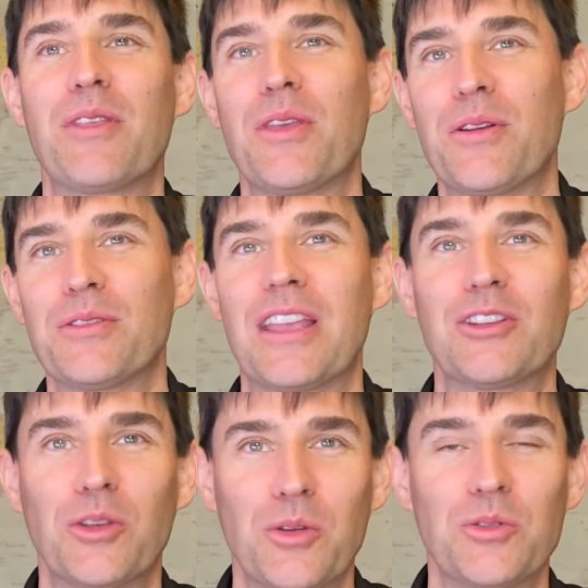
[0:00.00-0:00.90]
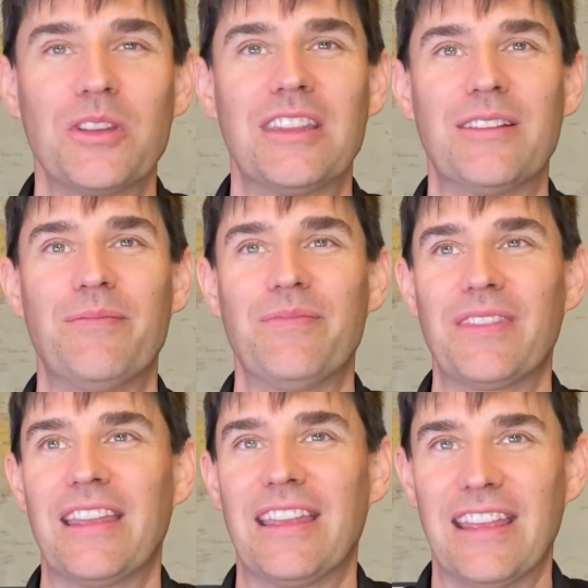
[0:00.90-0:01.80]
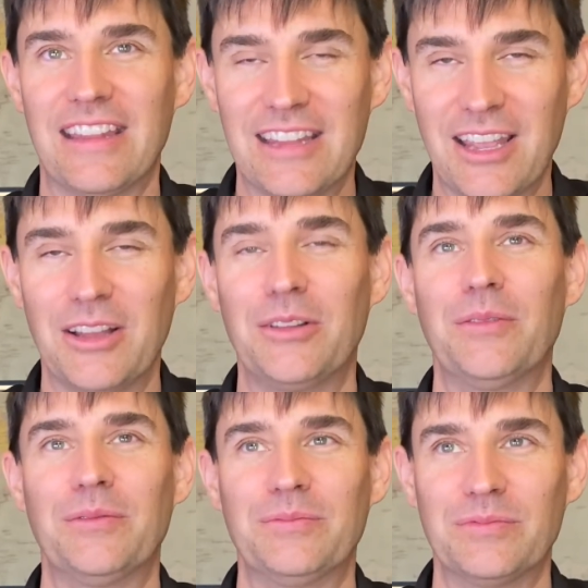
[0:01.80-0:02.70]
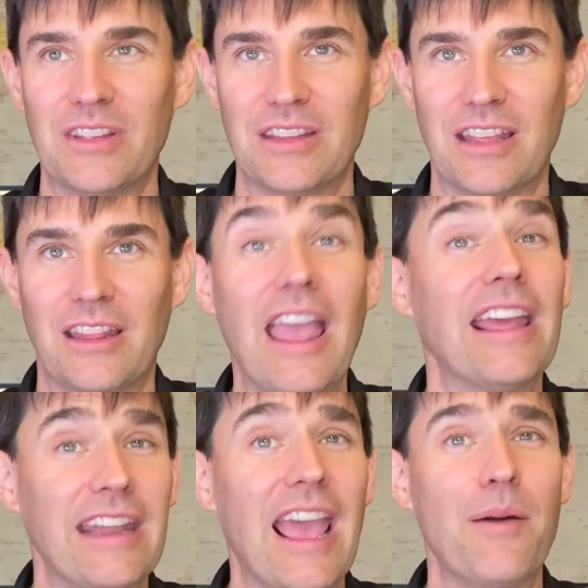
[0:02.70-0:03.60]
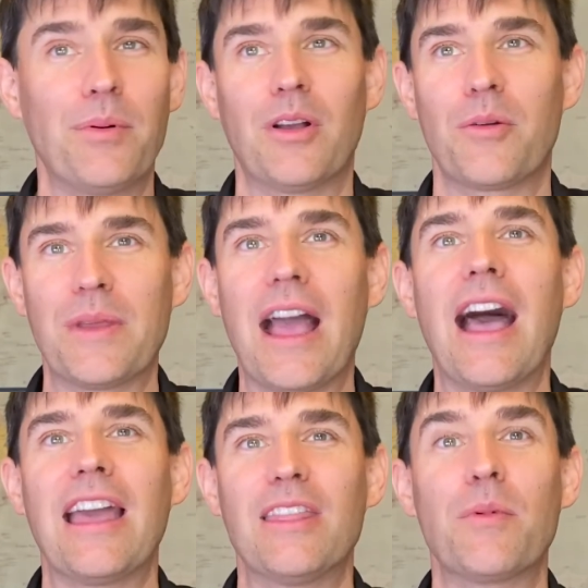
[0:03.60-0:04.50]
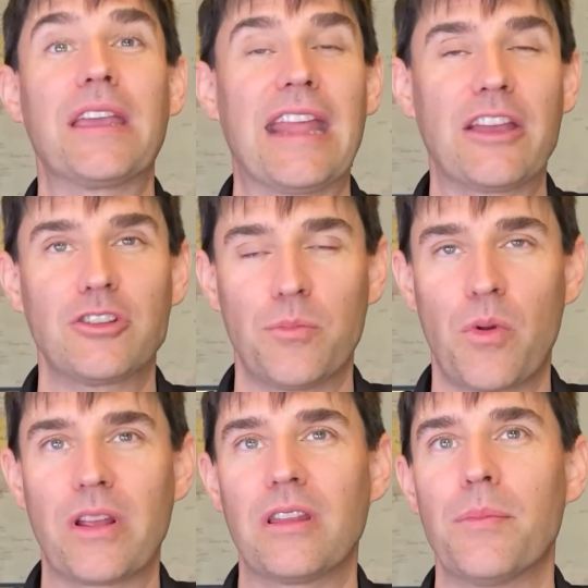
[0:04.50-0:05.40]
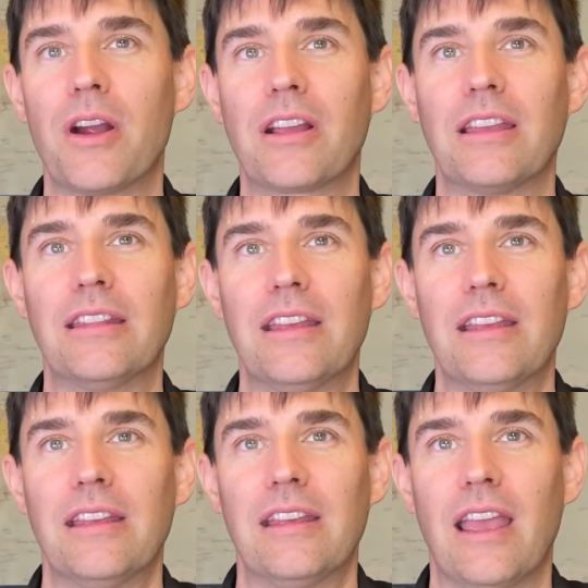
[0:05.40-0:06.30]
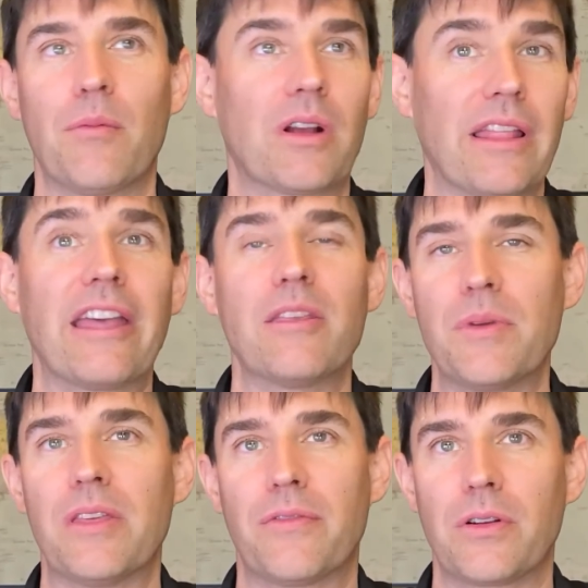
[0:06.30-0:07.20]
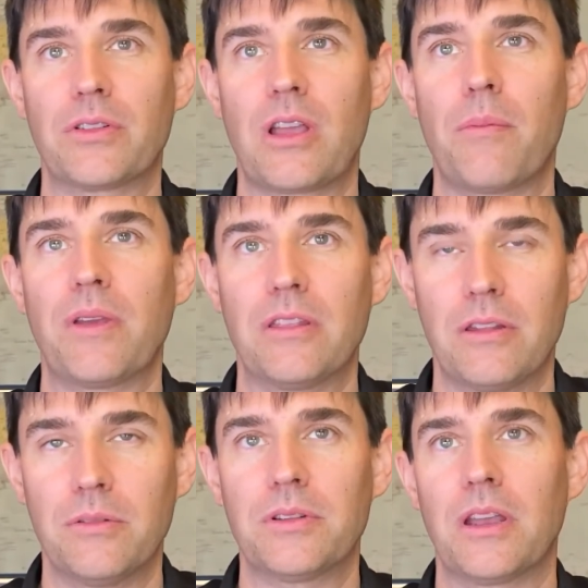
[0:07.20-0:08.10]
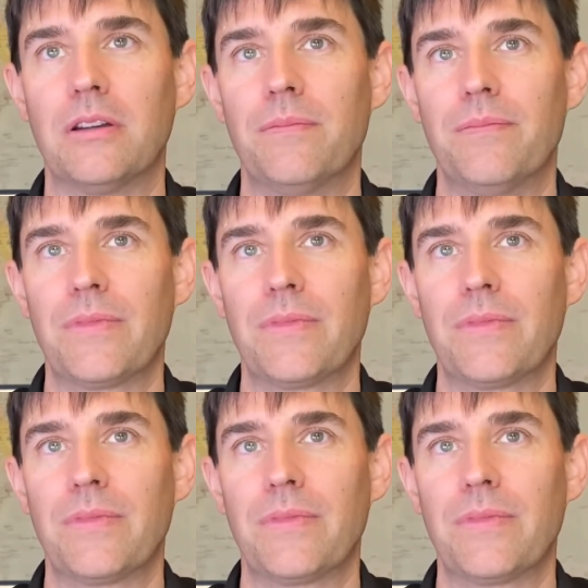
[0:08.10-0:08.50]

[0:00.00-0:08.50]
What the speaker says: that there's a solution that Intel and Apple are behind that we can actually bring to market. And we're glad to be the first company to do so.